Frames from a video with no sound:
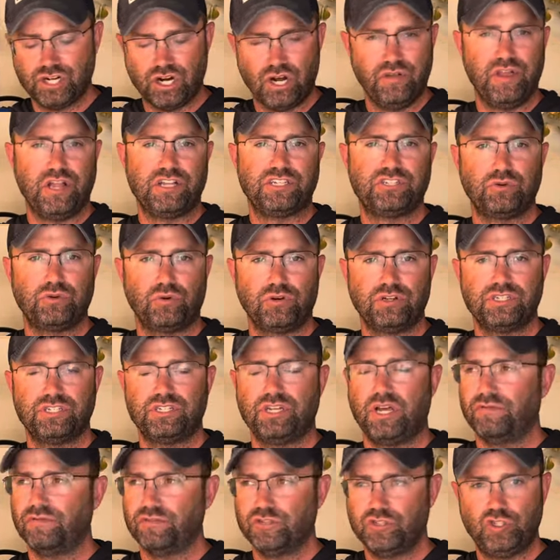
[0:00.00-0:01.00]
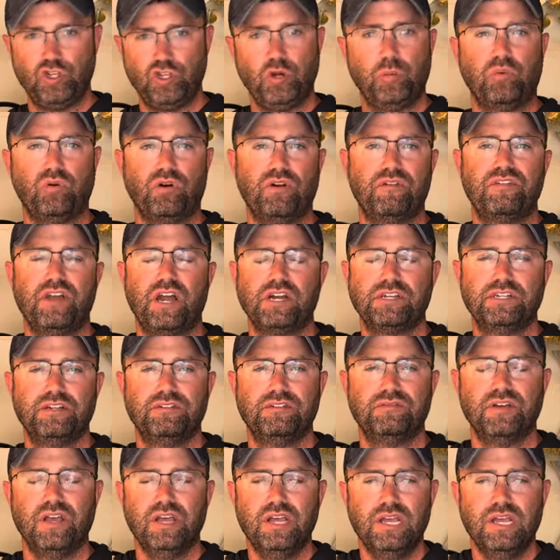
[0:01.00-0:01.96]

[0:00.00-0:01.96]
all that sort of stuff, super effective.